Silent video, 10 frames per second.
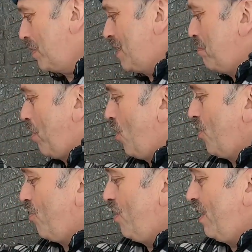but it
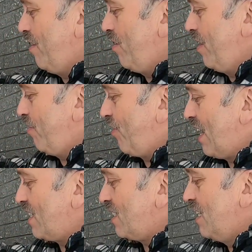boils really, really
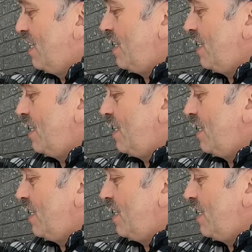fast.